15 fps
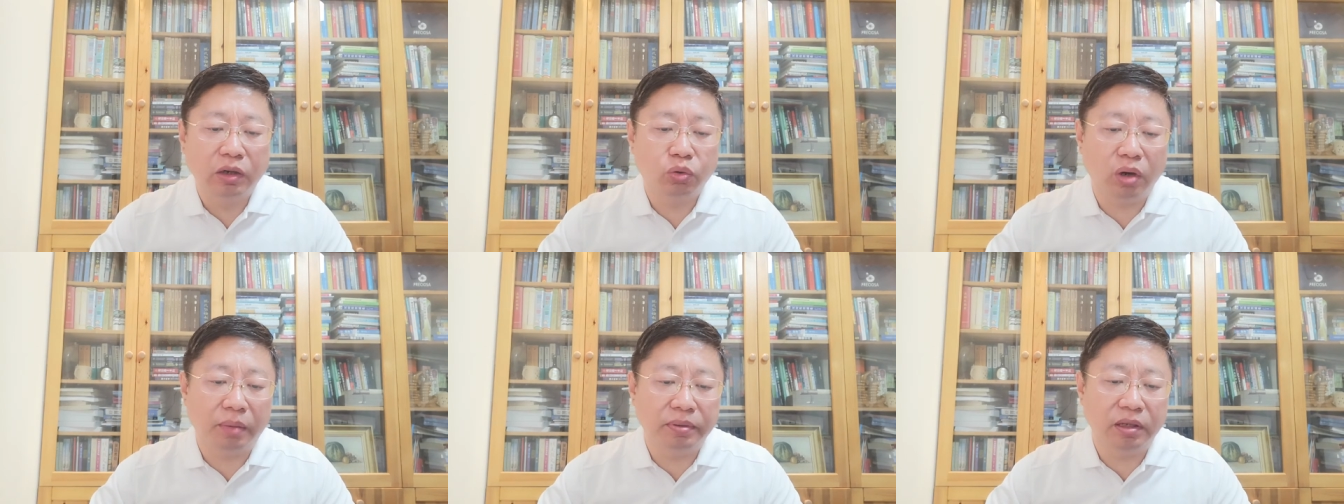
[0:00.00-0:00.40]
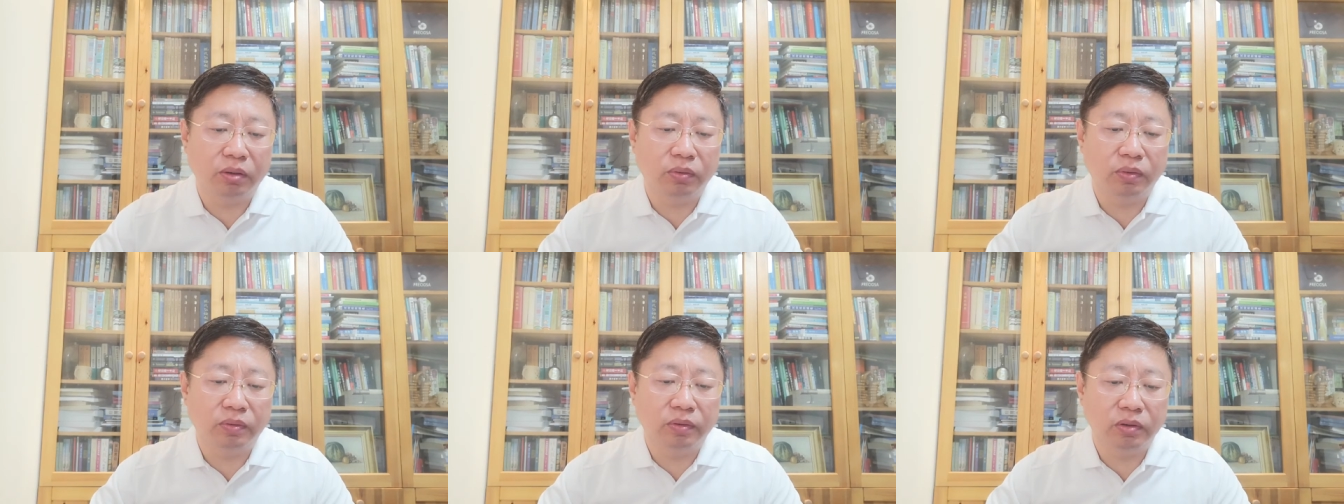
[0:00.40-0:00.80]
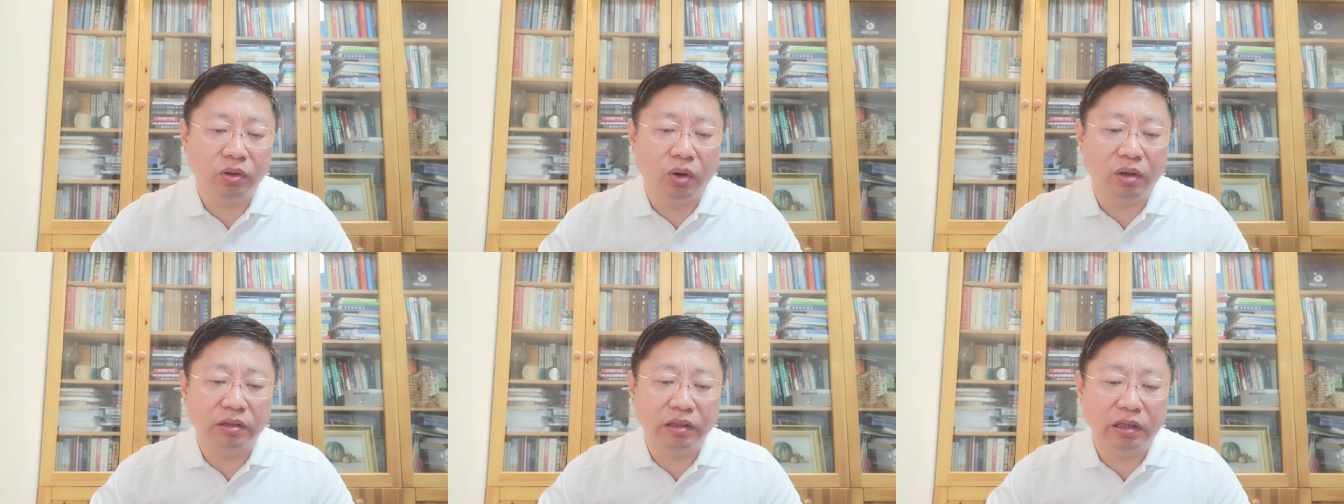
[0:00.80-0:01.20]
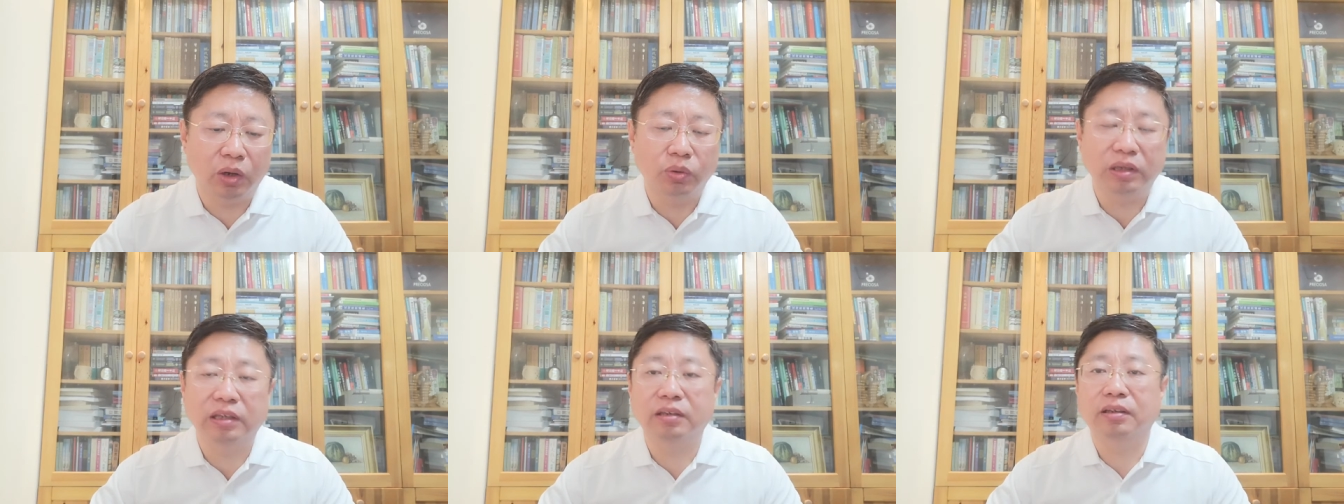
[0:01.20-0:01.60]
Crypto not
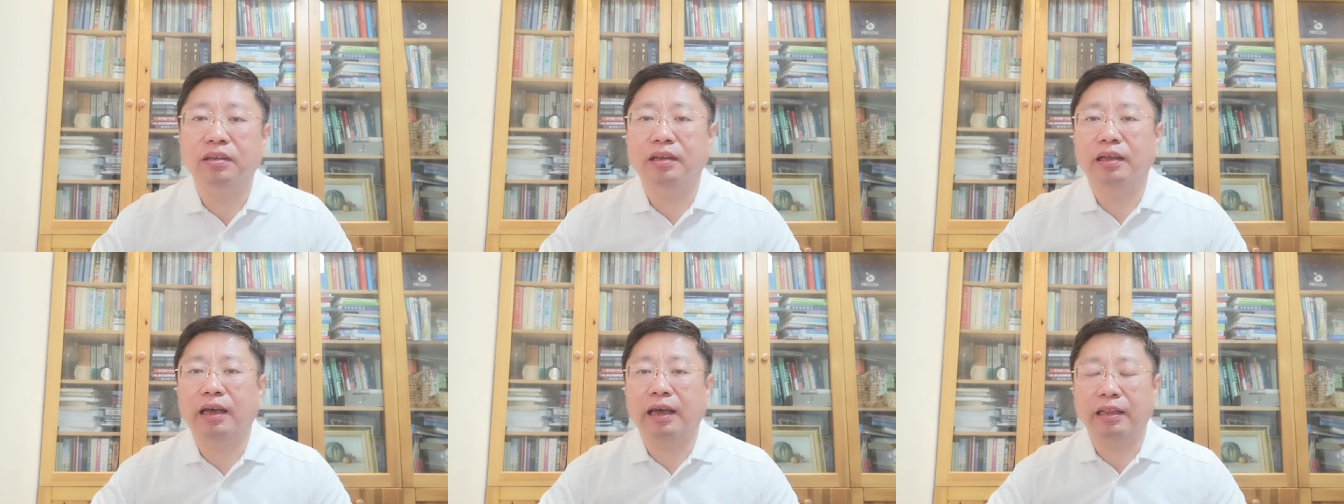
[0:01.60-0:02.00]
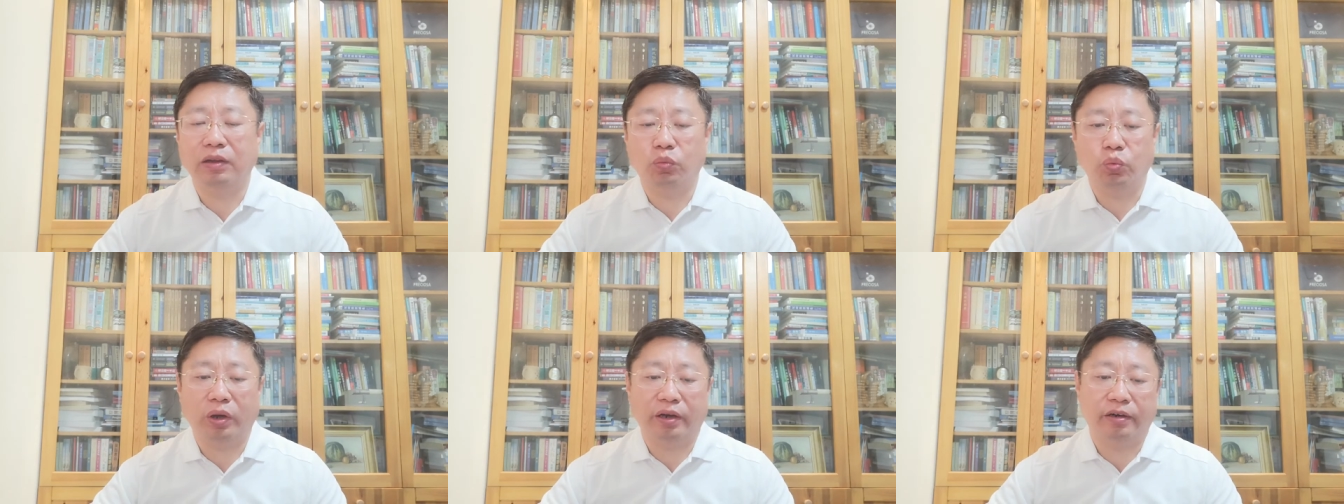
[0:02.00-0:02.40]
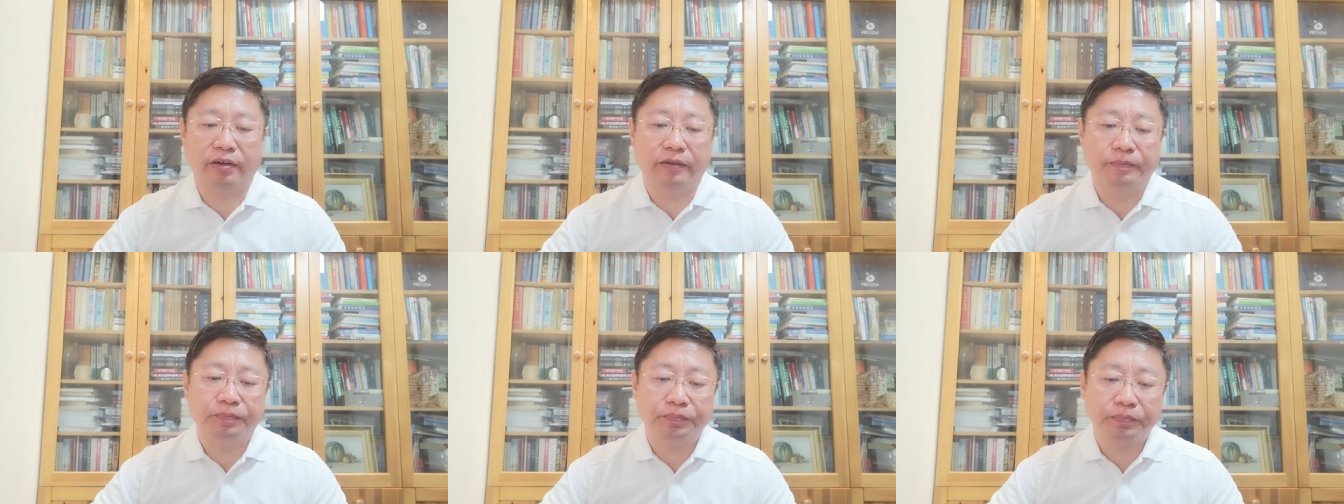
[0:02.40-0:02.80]
going anywhere.